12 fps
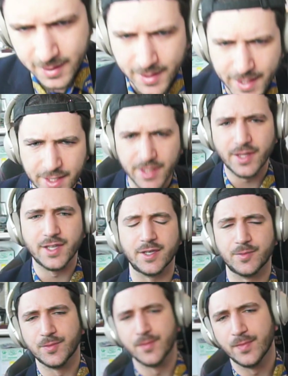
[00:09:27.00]
anything
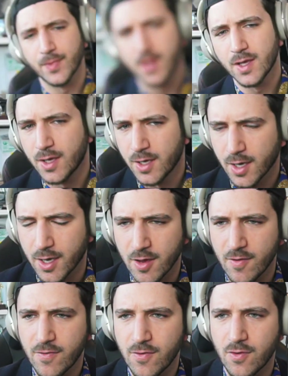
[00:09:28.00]

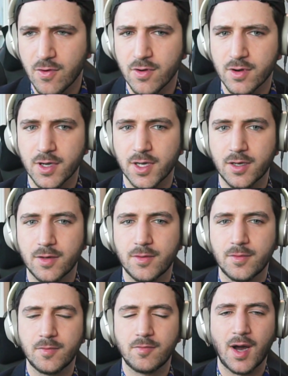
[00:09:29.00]
for
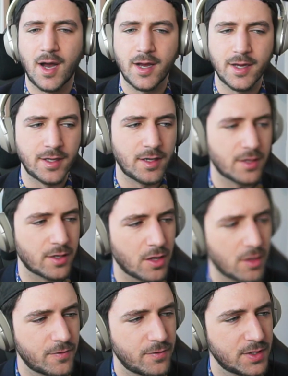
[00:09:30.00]
my
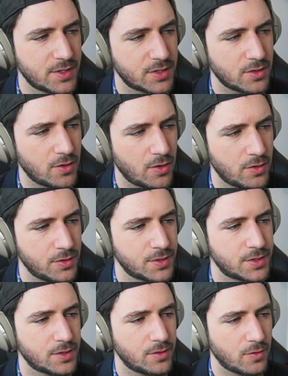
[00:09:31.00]
girlfriend's
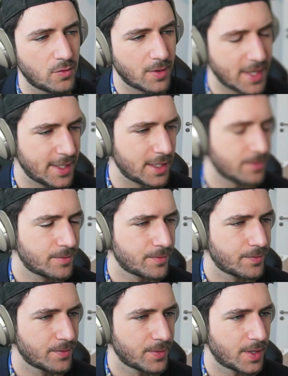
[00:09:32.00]
aunt wedding.
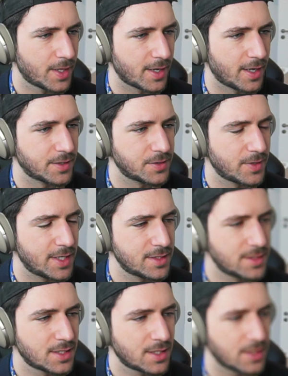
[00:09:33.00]
And I had to
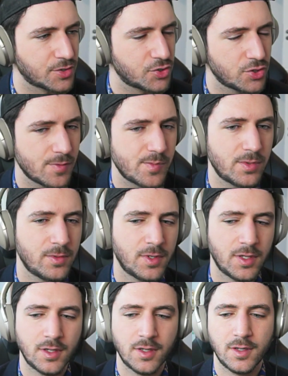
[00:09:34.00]
enter a shop,
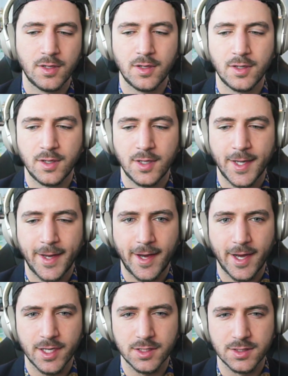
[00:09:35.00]

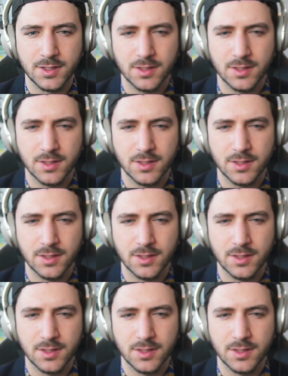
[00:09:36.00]
and